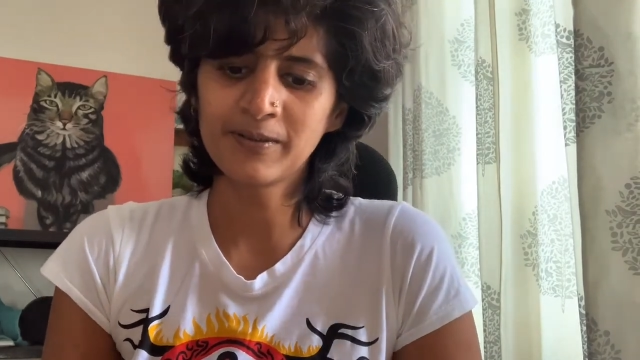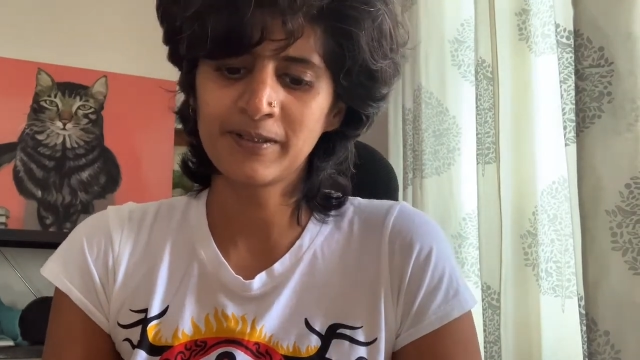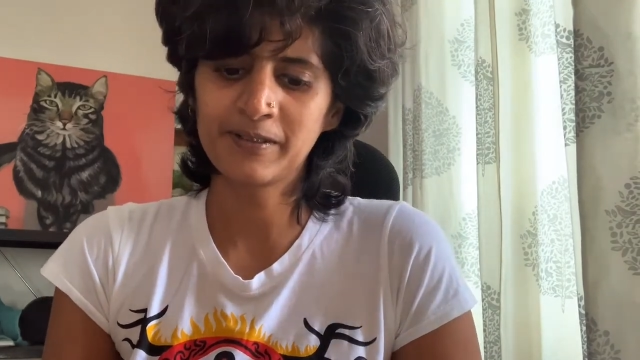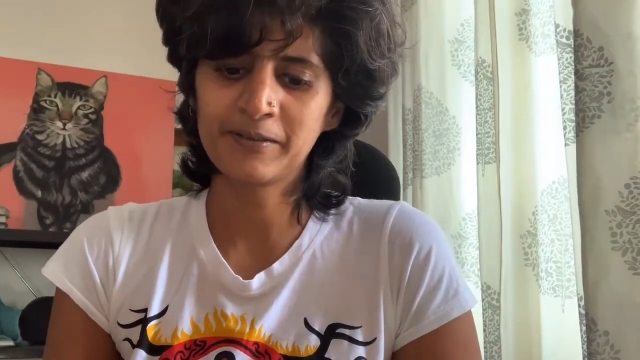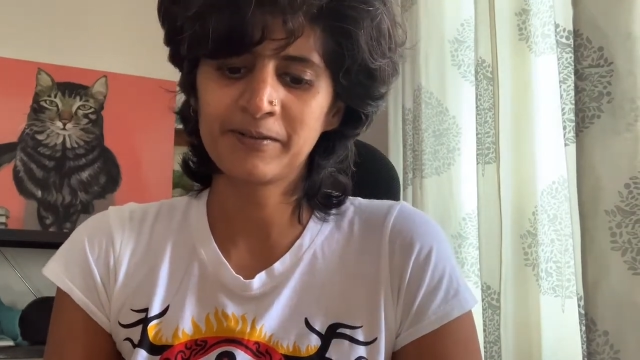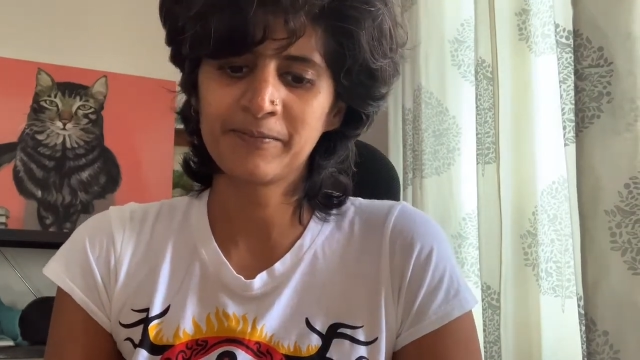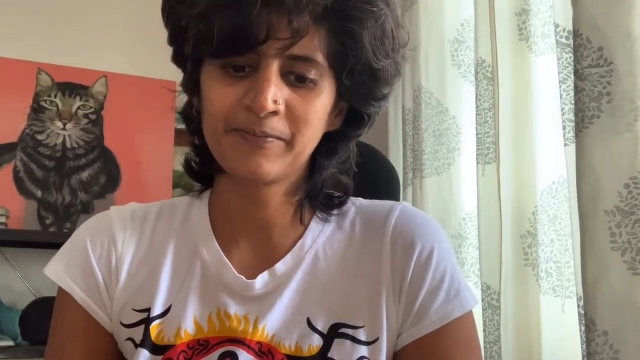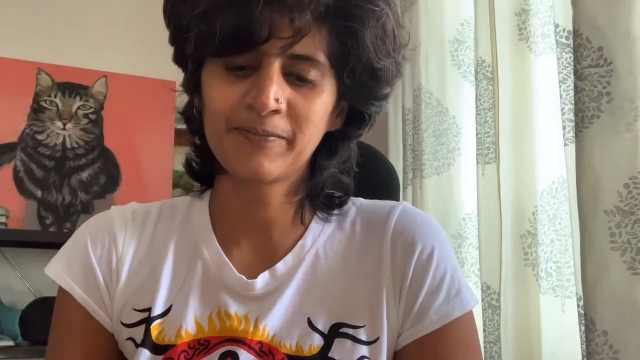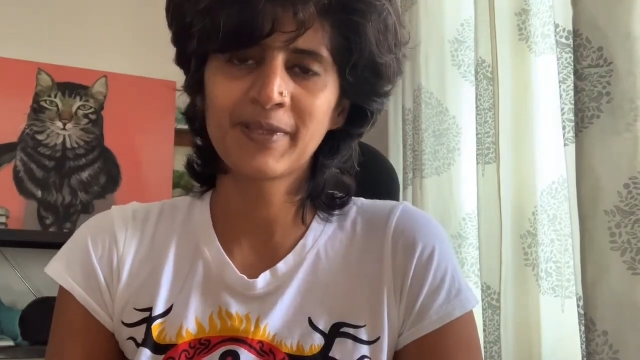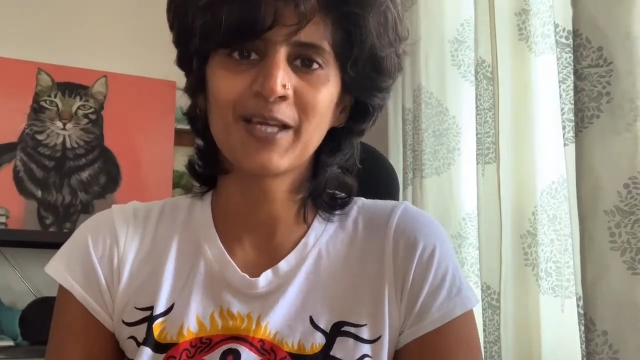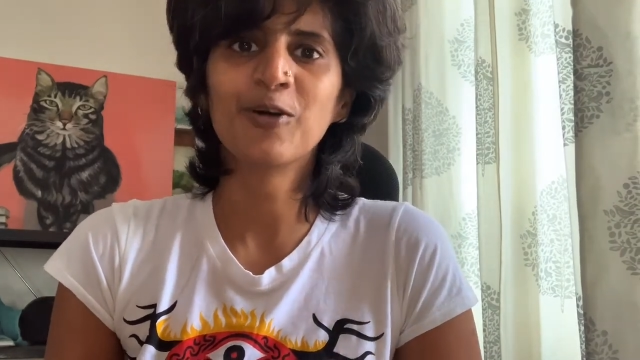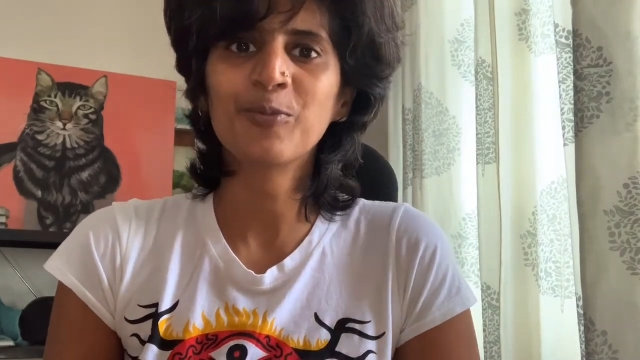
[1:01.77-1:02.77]
Um,
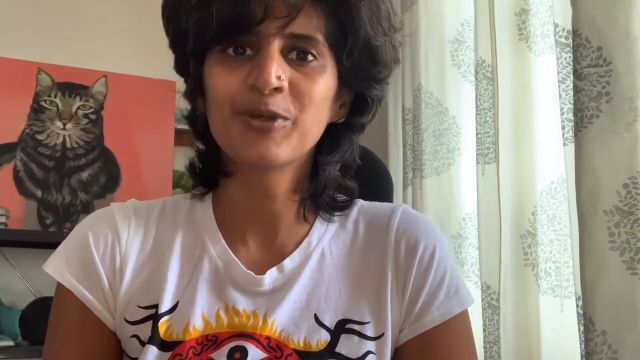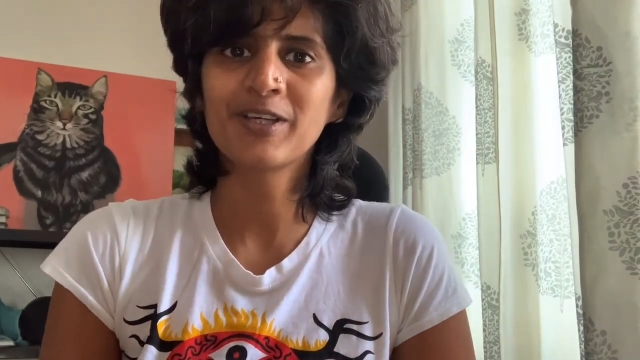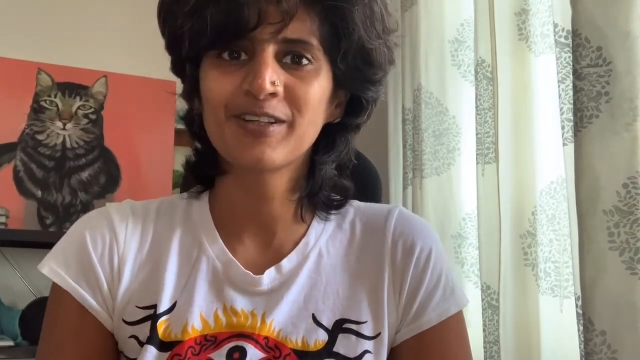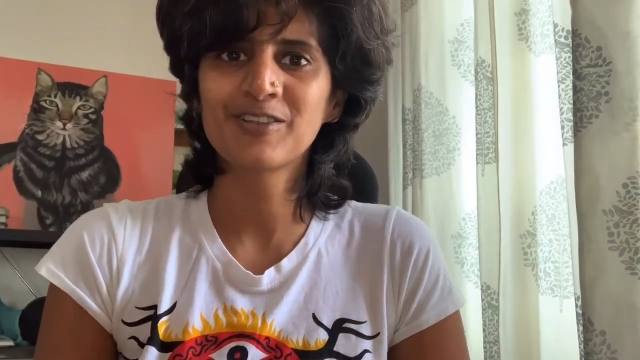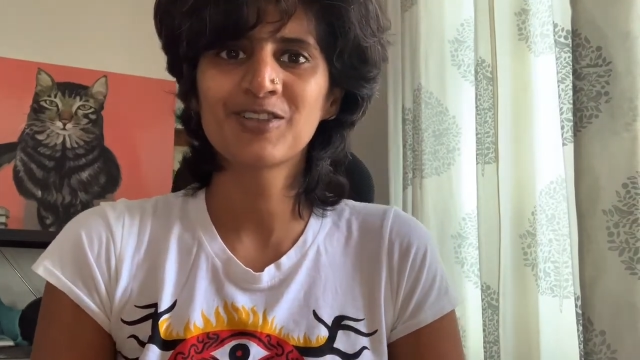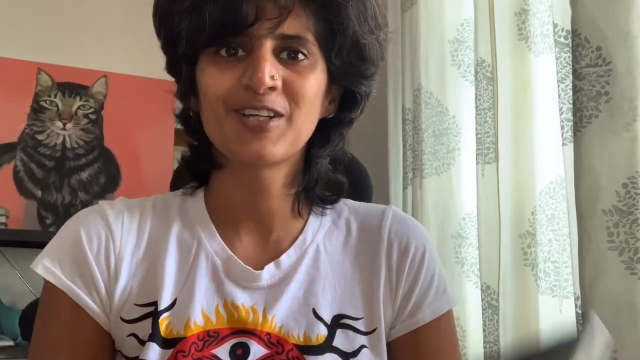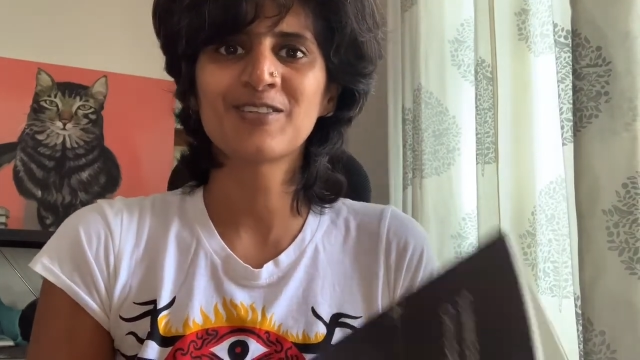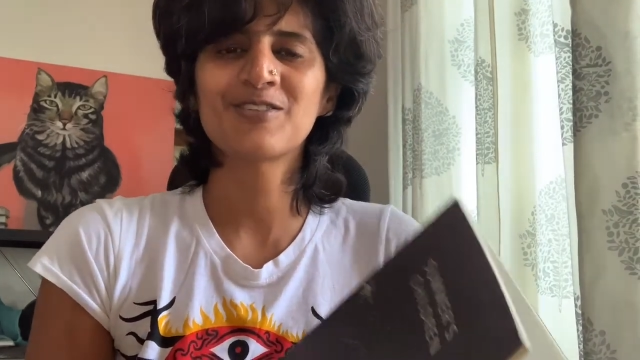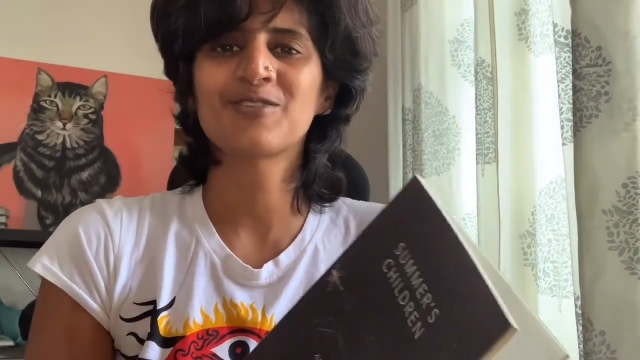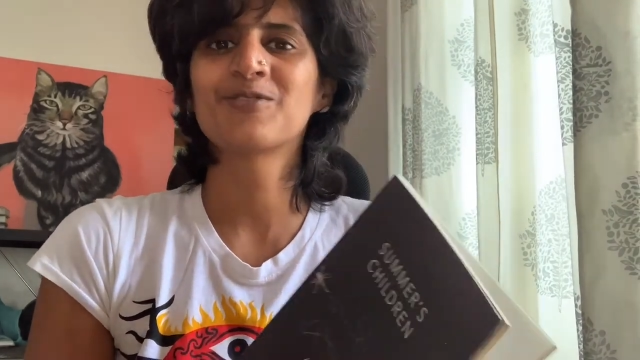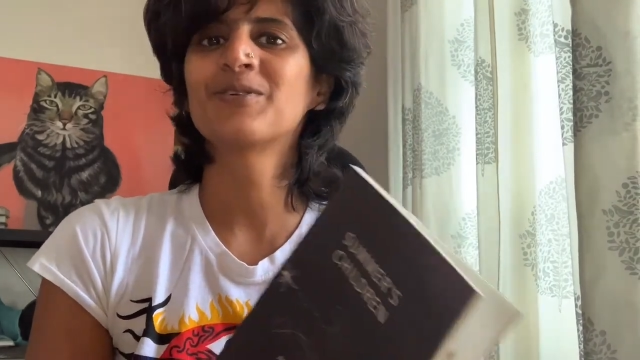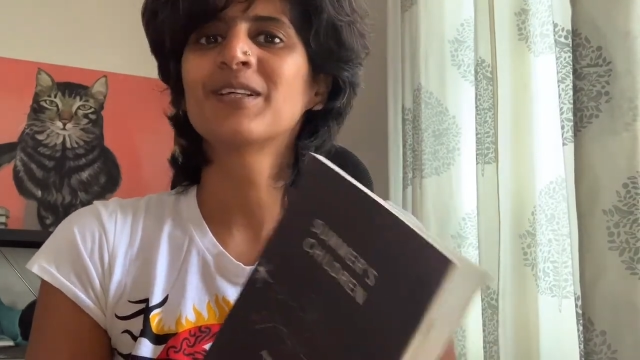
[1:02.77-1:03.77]
I hope you get a
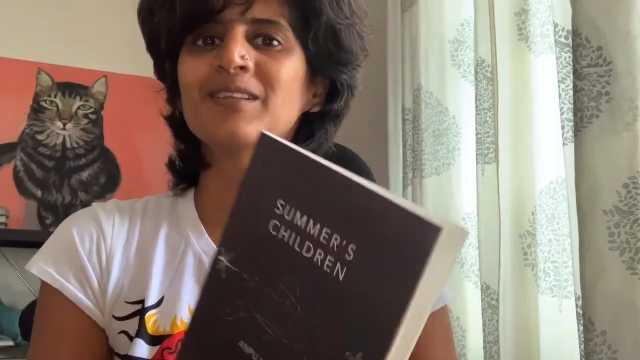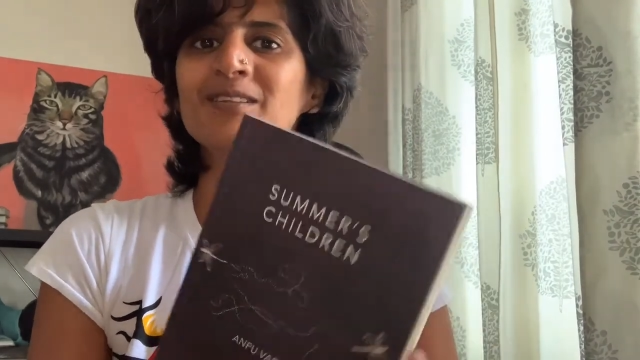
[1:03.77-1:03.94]
chance to read